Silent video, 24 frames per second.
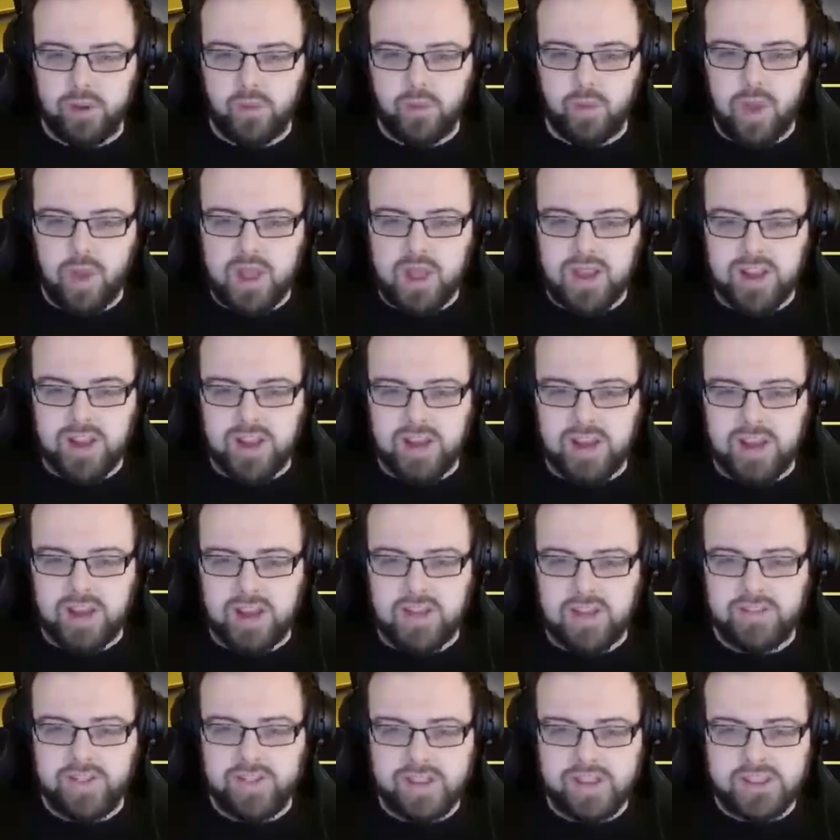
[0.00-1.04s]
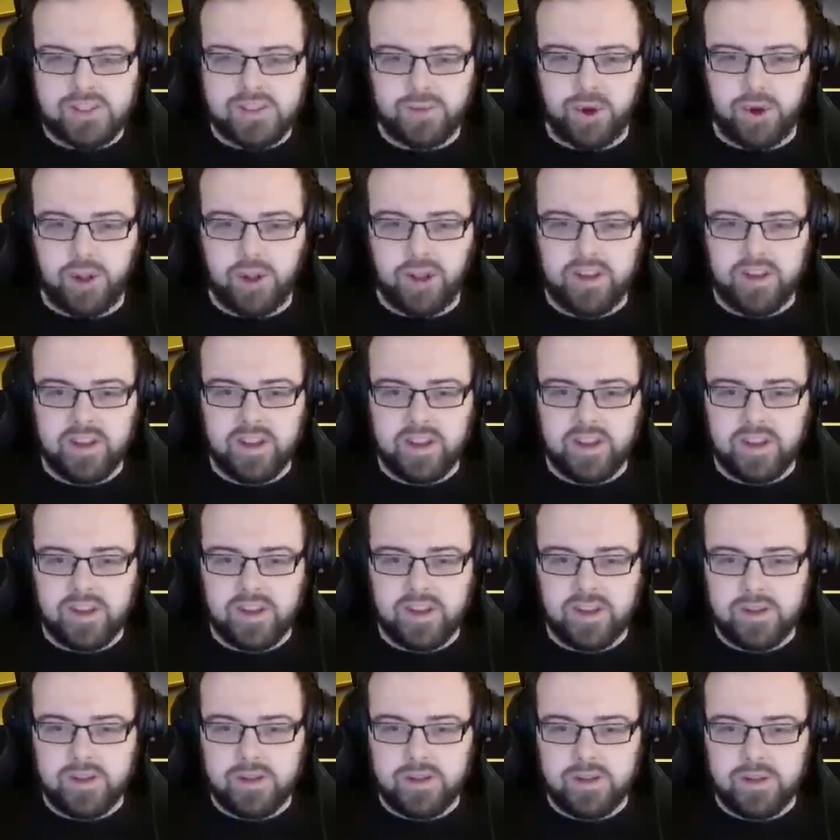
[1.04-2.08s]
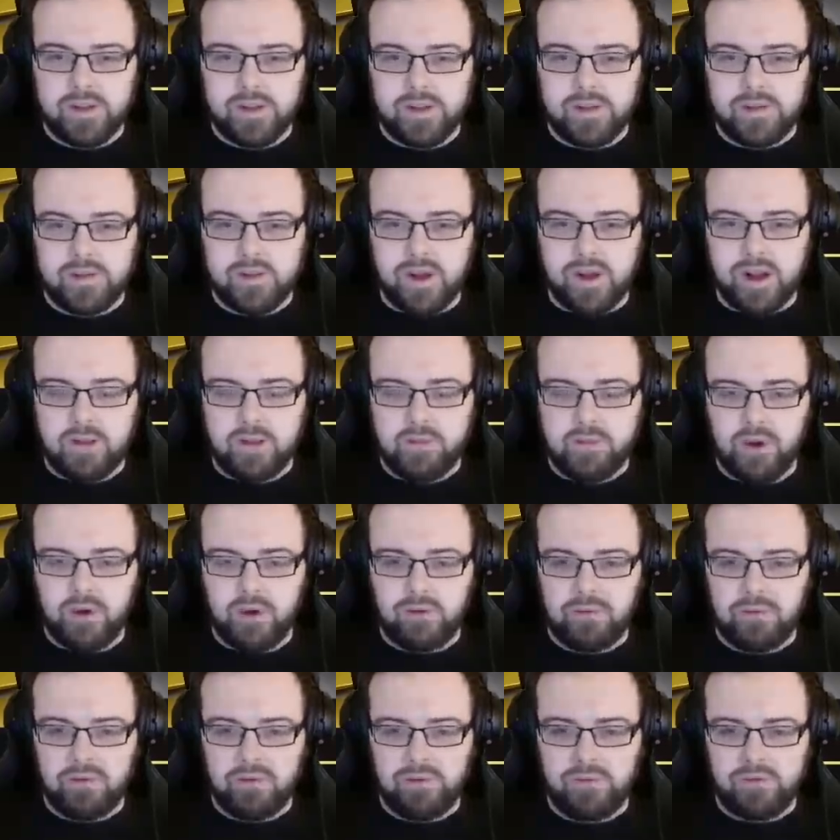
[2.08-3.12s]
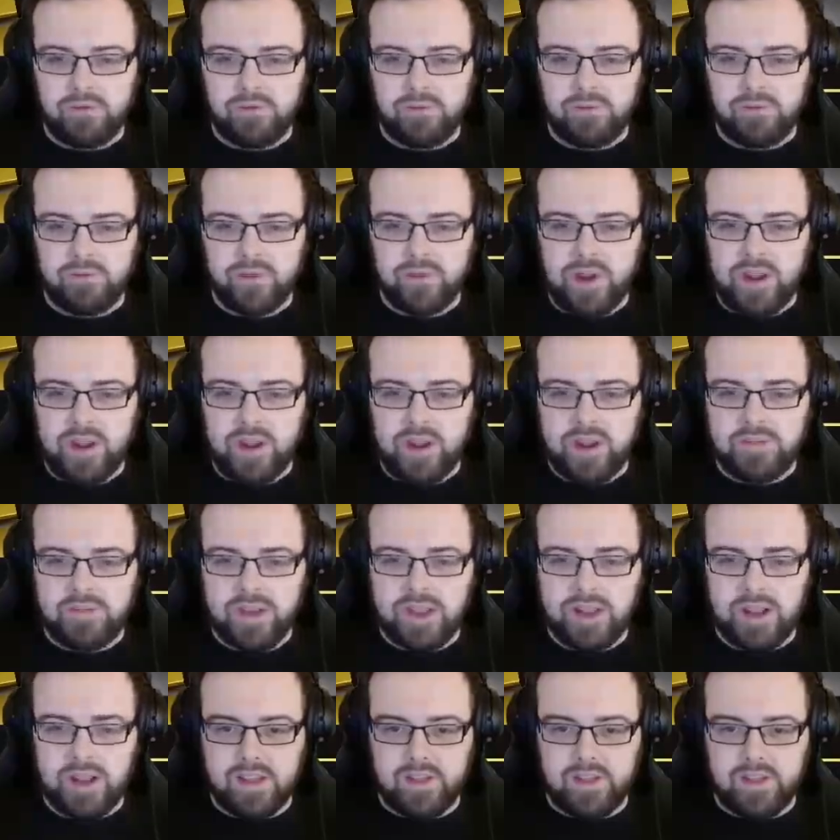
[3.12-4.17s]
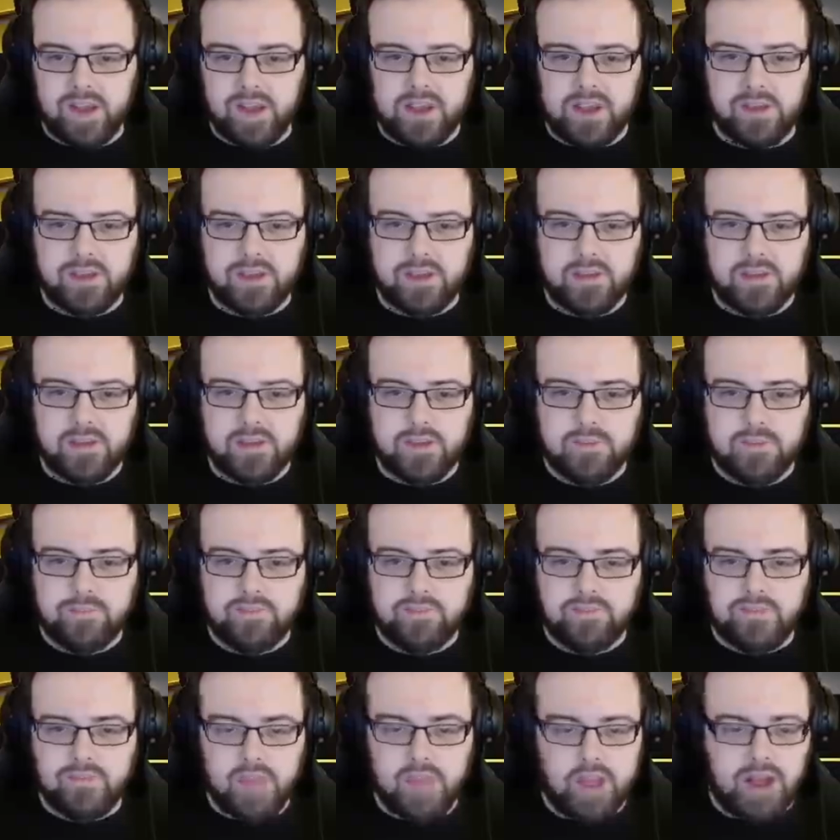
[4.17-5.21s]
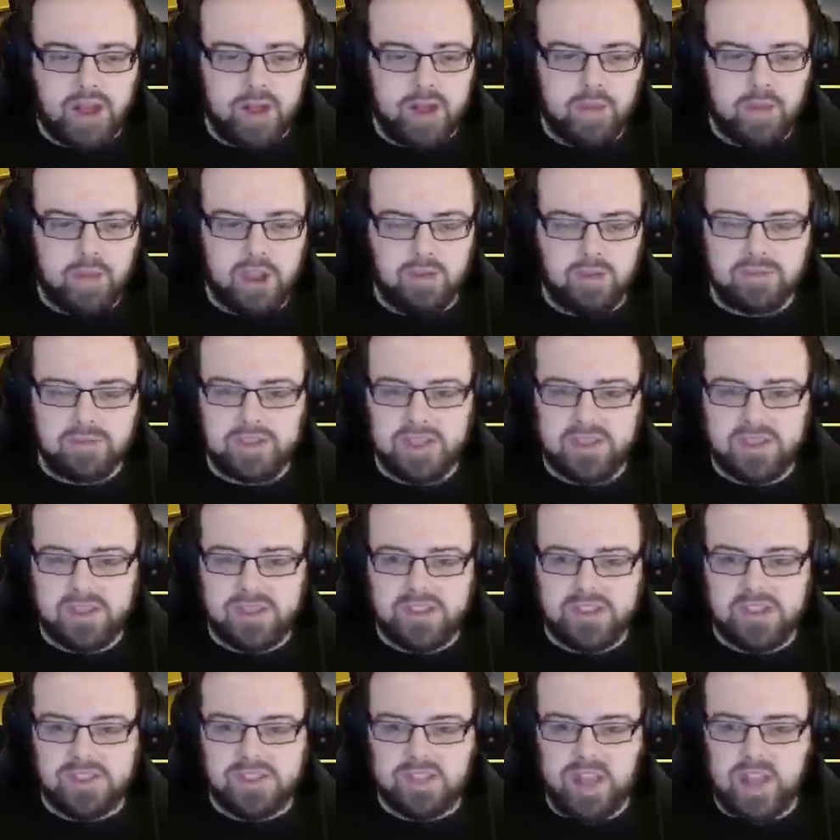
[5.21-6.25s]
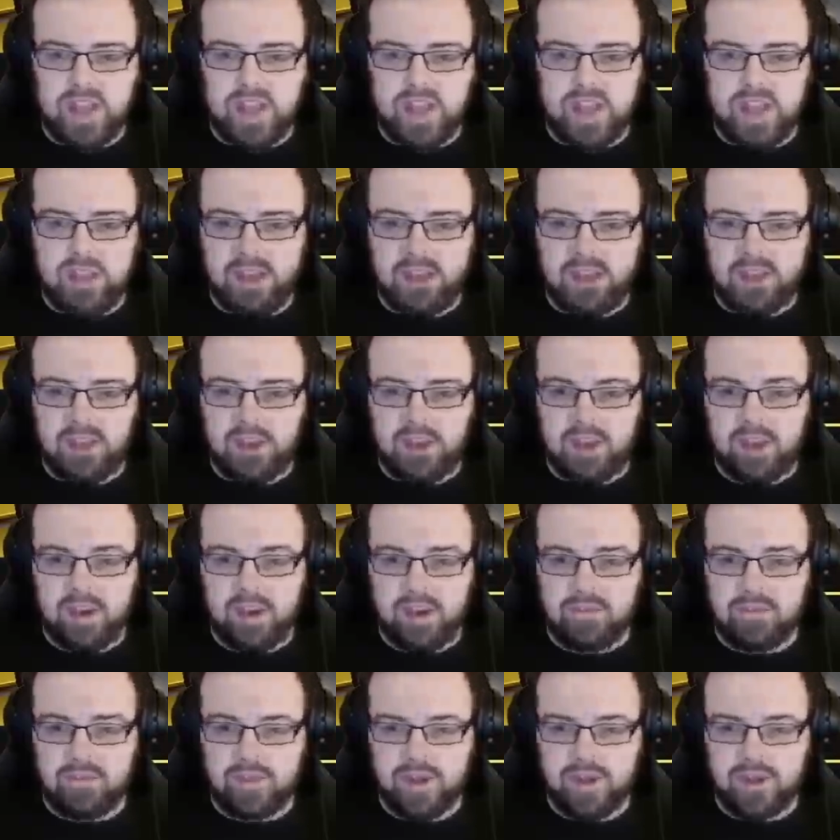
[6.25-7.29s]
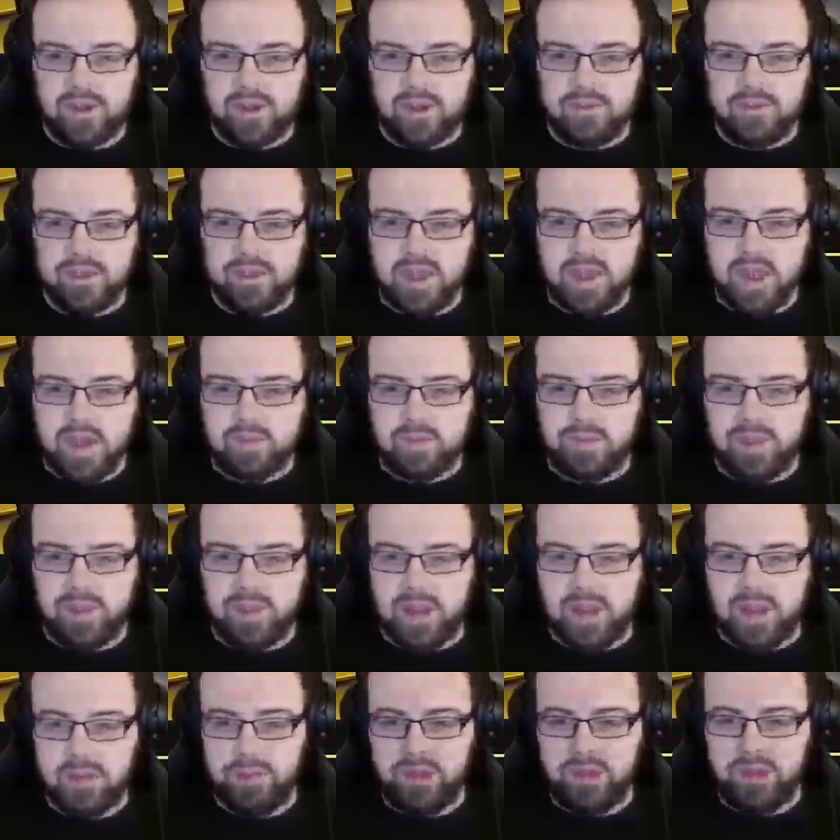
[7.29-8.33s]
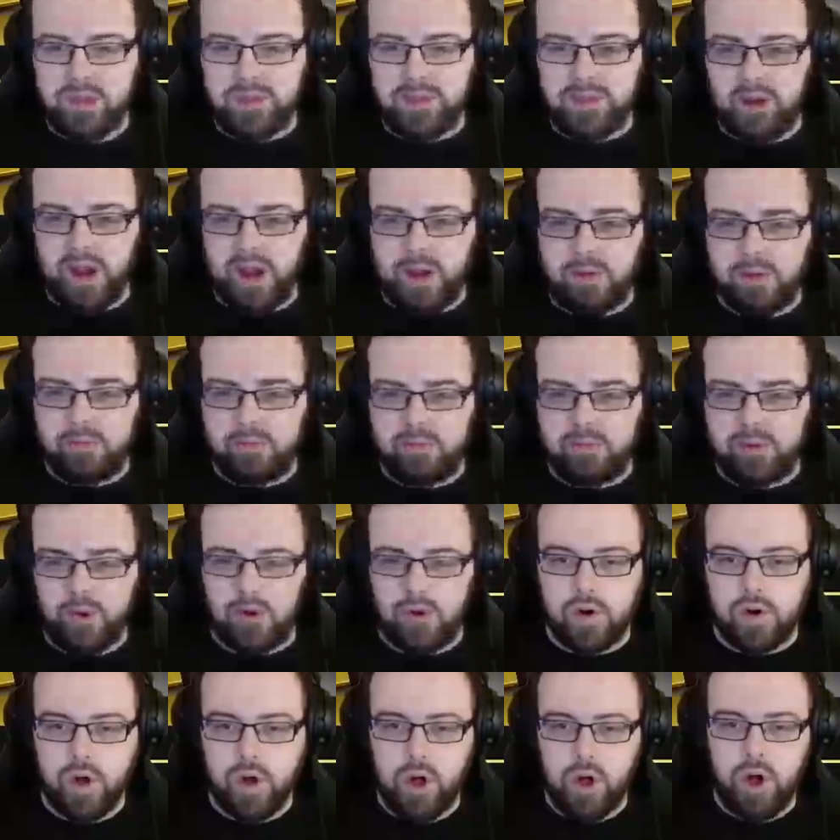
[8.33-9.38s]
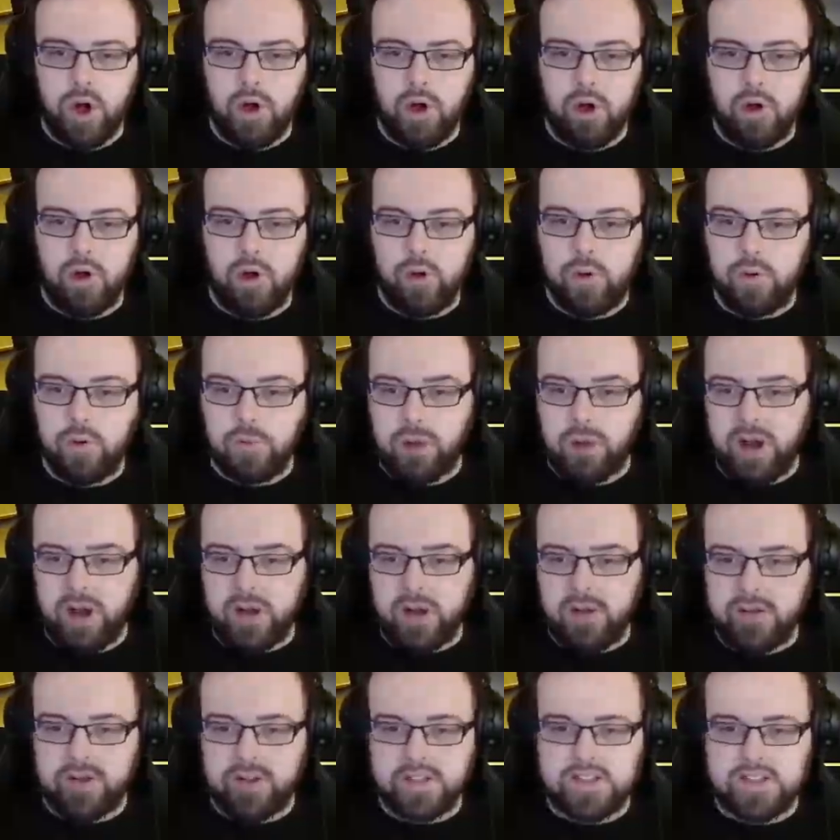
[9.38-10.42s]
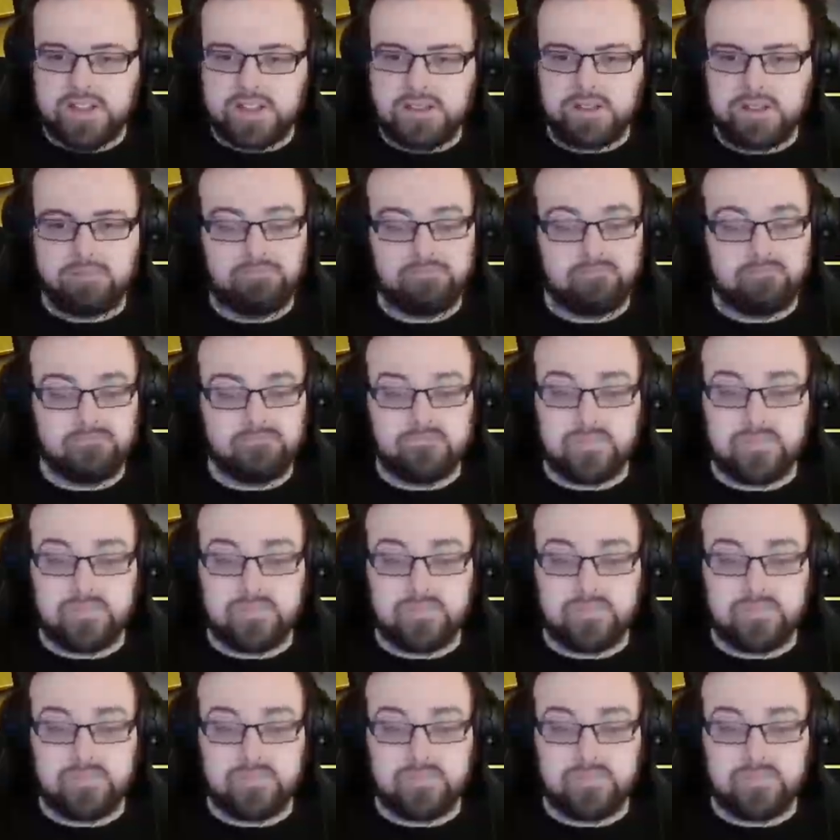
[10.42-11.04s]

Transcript: But weirdly, in this one, I'm not really feeling that. And obviously this is a early version of the game. The game is not out for... Oh my goodness!